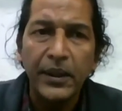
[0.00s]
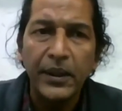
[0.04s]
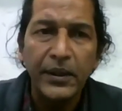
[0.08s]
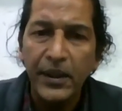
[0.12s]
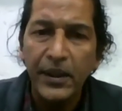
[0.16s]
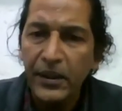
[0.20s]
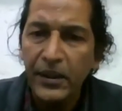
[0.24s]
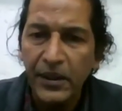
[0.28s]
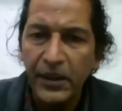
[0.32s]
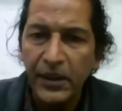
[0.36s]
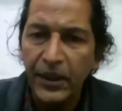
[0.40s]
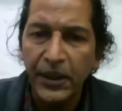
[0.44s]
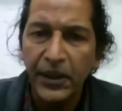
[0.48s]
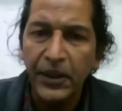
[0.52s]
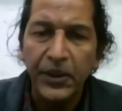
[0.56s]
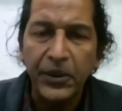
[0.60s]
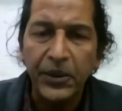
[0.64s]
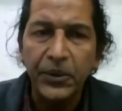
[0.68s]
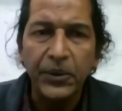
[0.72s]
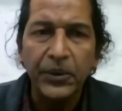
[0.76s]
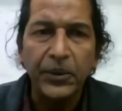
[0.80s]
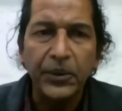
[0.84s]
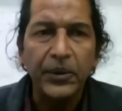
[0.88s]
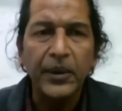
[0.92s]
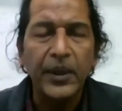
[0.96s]
I just needed
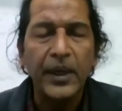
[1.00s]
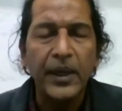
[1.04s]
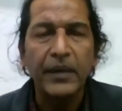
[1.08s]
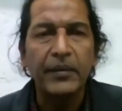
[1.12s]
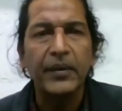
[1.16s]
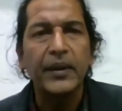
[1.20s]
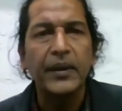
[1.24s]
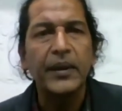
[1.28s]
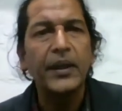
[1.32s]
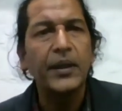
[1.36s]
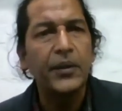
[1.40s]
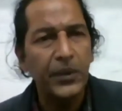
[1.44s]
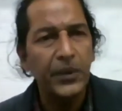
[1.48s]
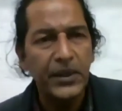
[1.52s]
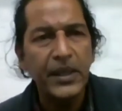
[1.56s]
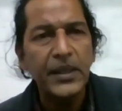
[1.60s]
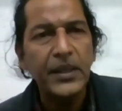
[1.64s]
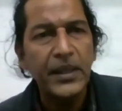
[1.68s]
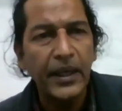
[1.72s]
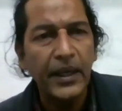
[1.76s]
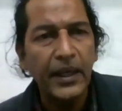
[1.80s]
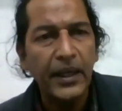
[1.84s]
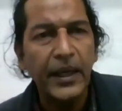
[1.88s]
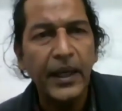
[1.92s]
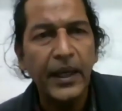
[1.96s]
to have it. It was
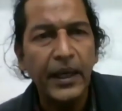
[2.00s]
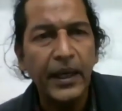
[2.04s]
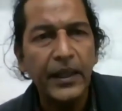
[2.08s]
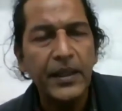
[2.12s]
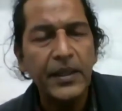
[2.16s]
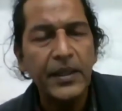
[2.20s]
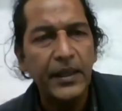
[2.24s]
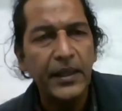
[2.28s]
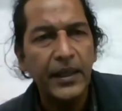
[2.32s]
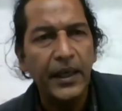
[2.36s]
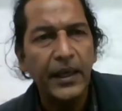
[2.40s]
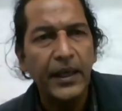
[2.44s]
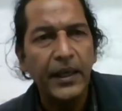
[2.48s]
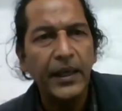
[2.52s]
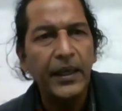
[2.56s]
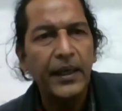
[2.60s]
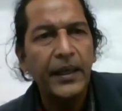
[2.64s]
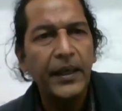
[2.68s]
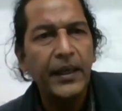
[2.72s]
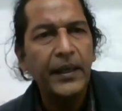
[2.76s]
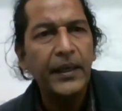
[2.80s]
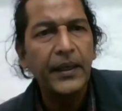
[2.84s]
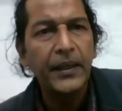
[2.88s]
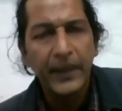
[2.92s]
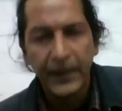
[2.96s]
just like
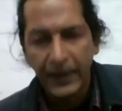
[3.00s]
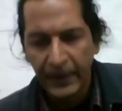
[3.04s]
understanding.